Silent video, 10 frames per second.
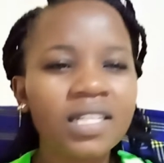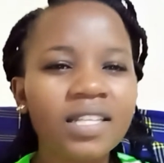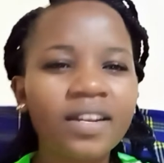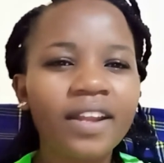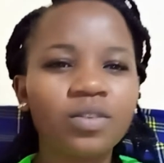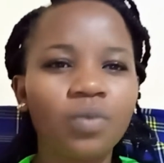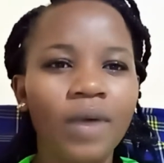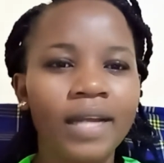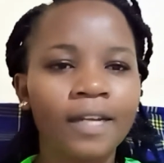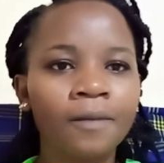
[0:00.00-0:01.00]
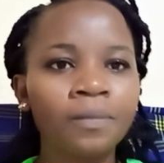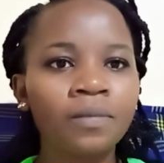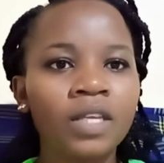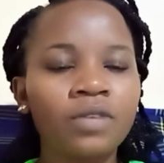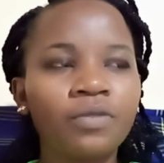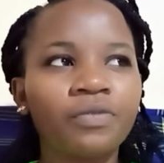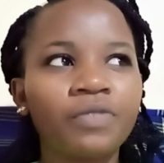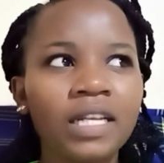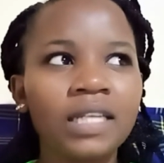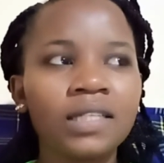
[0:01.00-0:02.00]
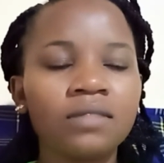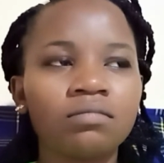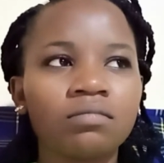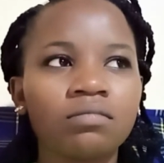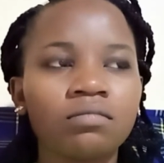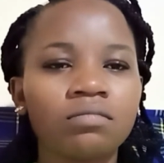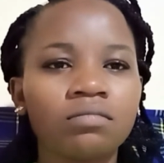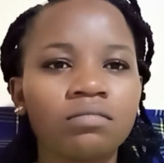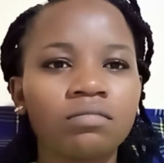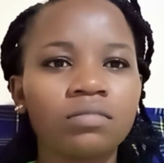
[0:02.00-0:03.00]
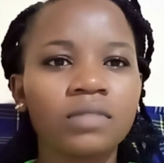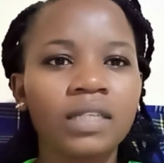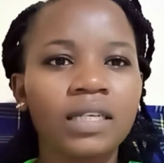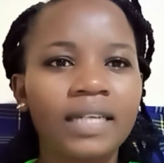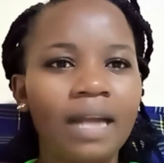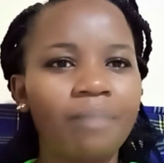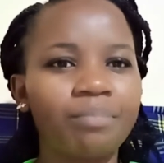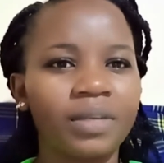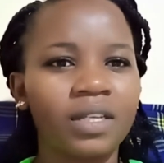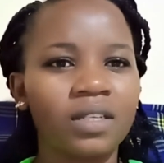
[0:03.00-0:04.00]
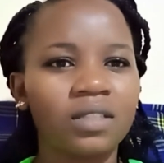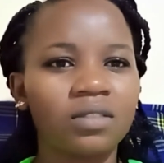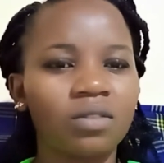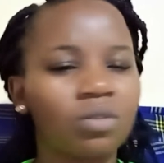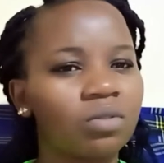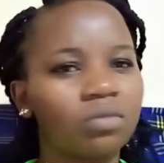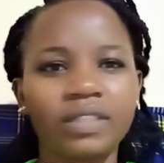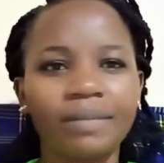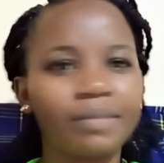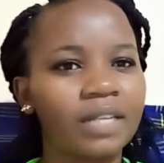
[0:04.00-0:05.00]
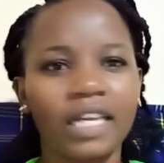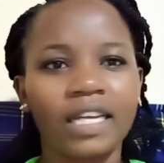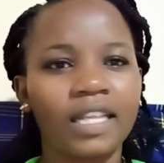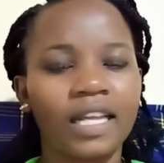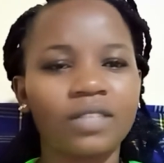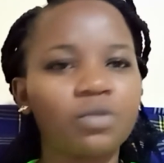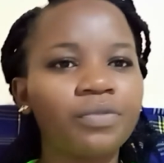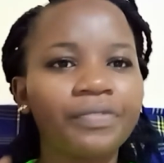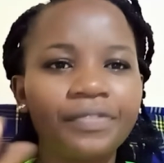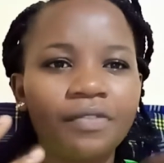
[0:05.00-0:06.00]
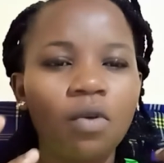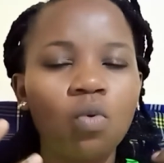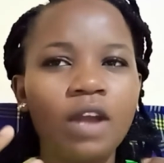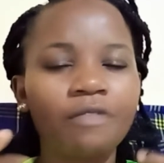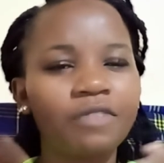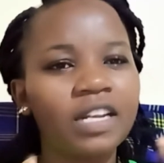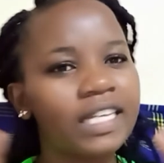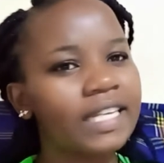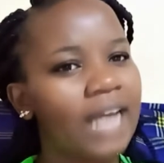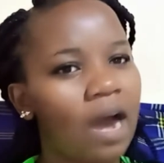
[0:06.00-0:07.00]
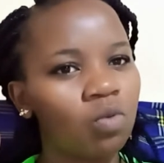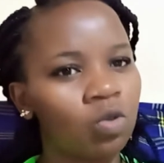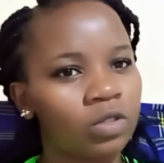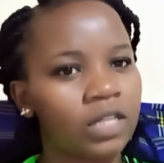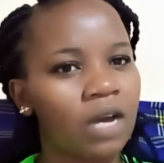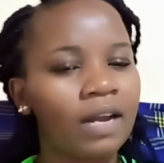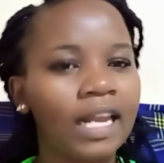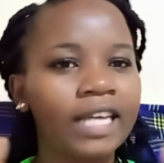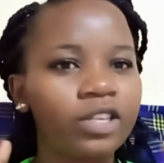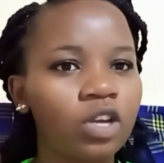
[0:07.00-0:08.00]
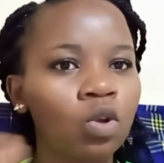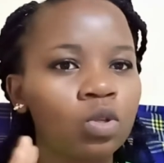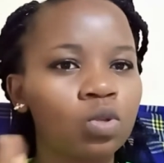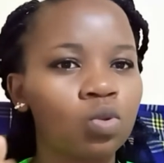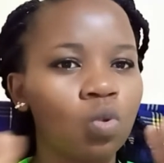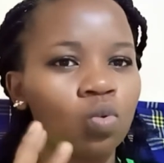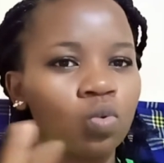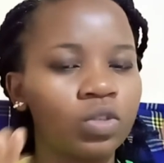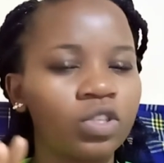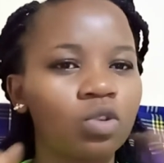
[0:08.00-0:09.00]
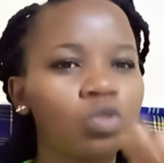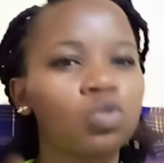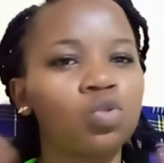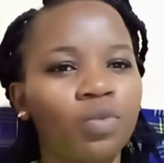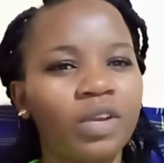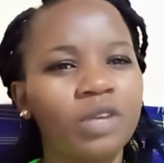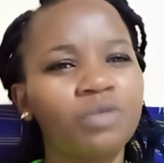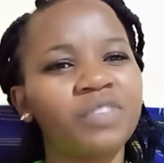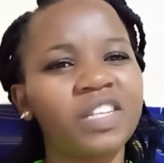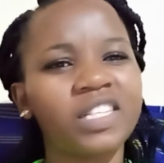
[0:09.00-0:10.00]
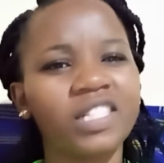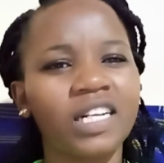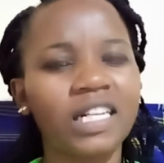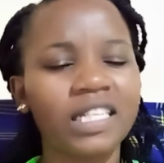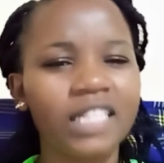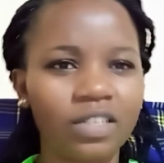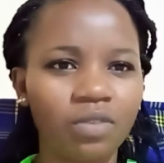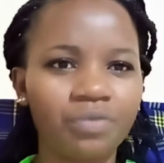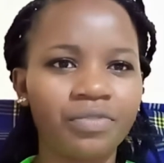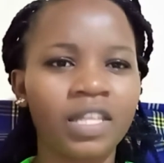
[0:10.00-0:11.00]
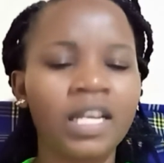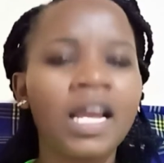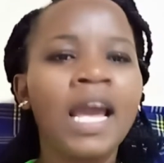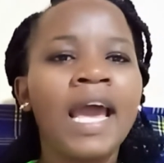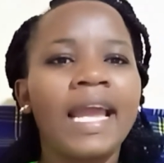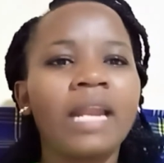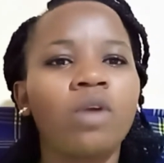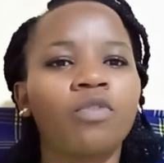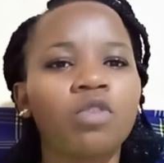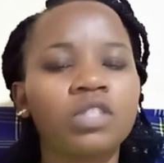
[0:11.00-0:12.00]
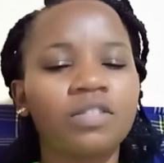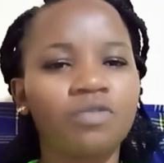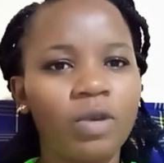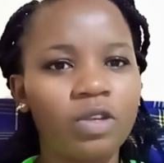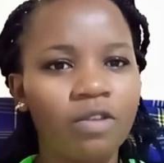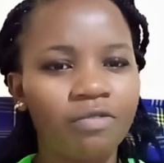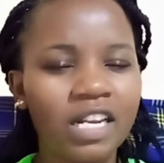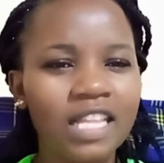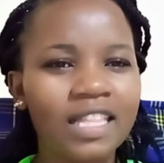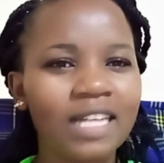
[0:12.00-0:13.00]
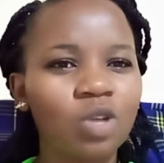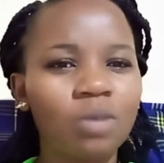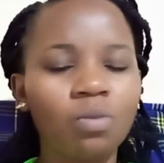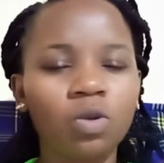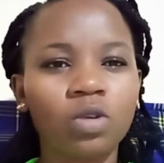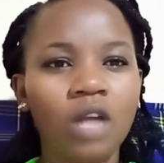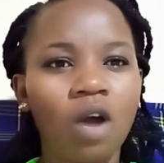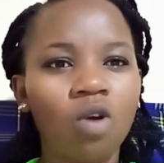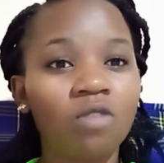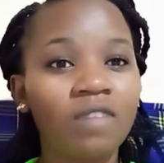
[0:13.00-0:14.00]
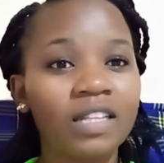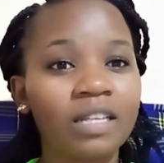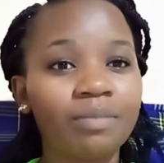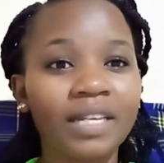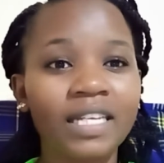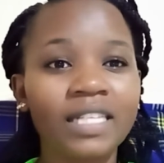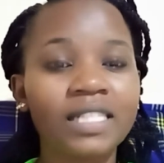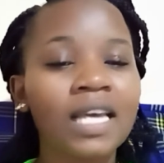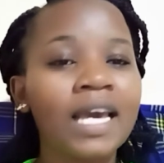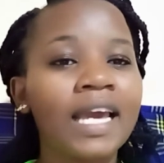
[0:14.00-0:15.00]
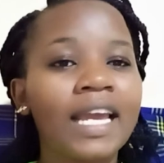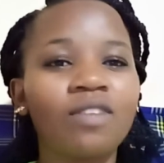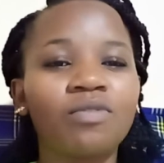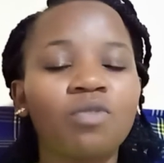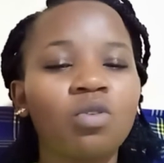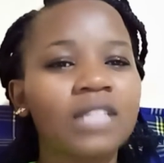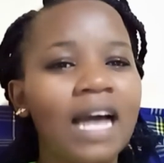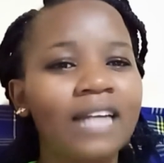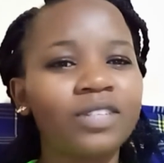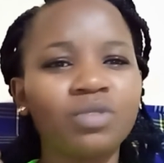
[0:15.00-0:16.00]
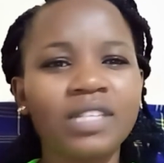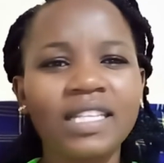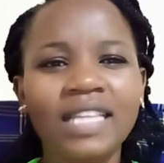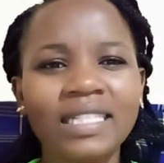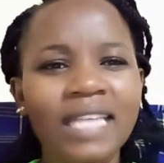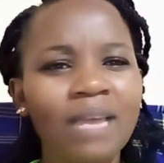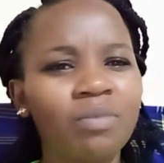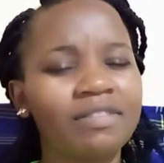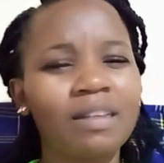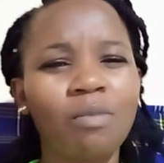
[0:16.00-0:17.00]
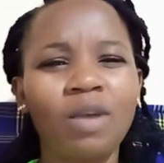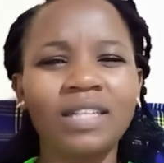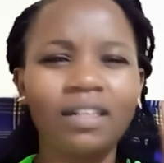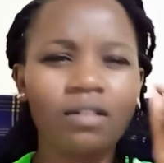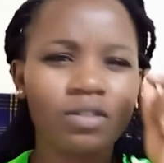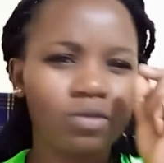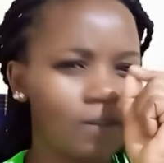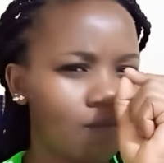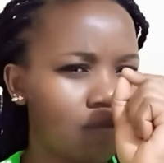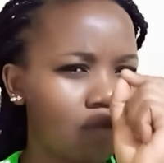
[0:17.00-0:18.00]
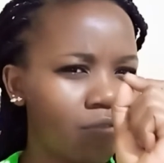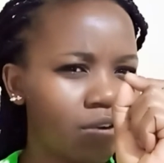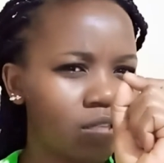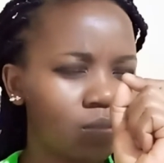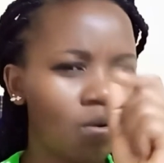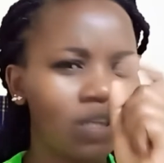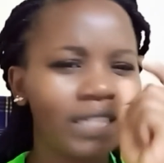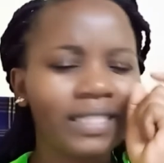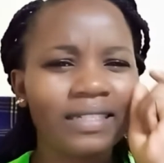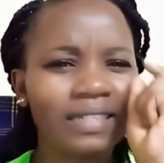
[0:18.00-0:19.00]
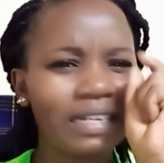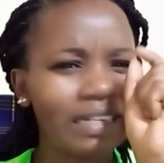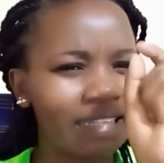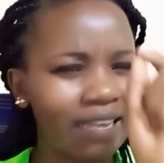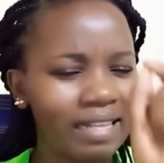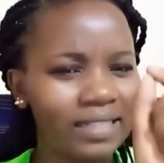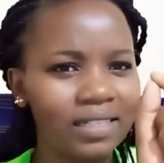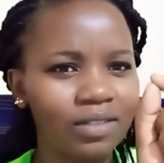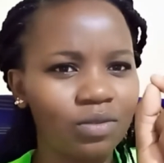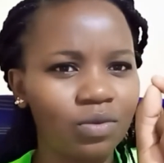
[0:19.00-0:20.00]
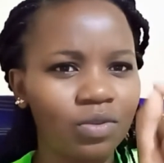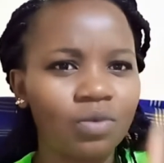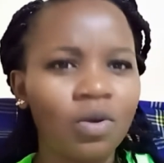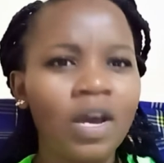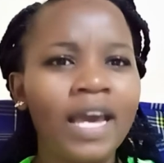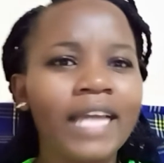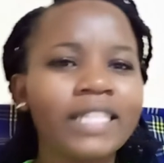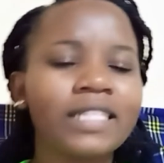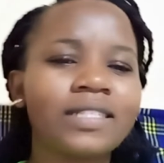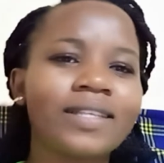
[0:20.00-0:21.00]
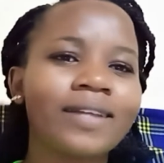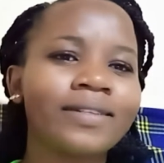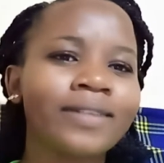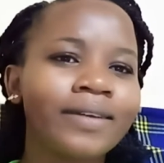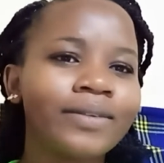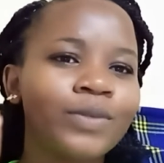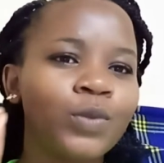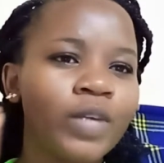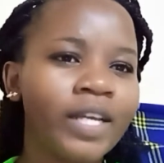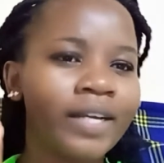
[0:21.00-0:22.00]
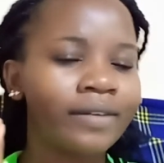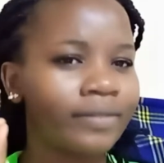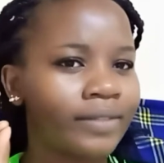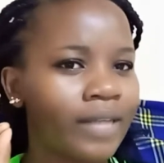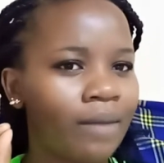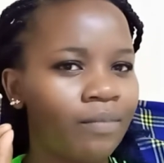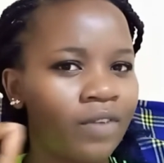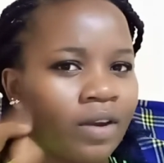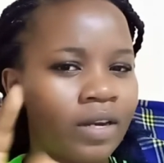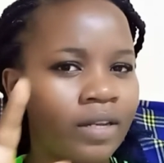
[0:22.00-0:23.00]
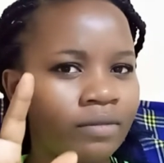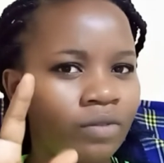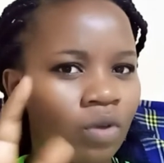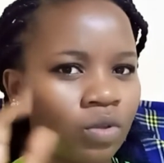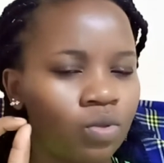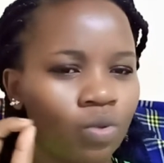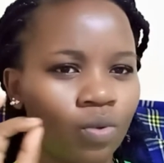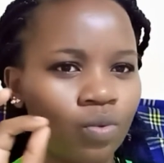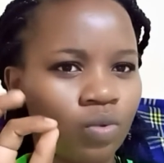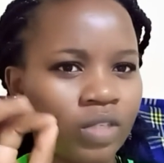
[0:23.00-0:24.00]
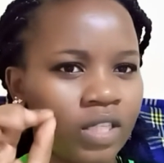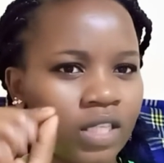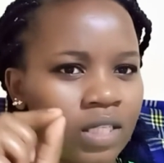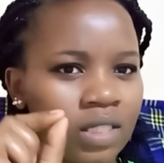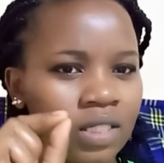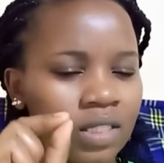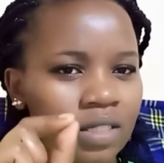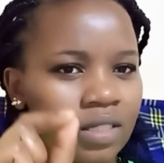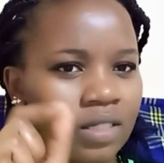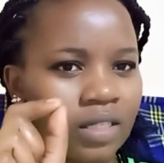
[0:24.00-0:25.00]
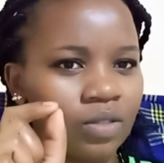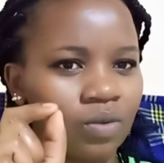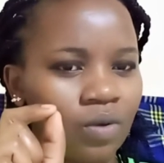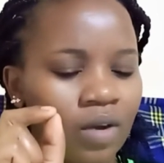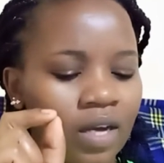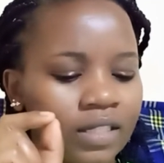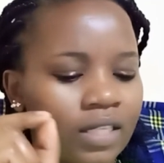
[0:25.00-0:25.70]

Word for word: the right word you feel grumpy or something like that una feelingi hauko sawa like you're not so good you're not so well you feel sickly and everything and of course if you're, when you're feeling that your emotions are all over the place and of course uh, during that time if someone tells you something very small it really gets into you and it starts doing some very not so good things inside your heart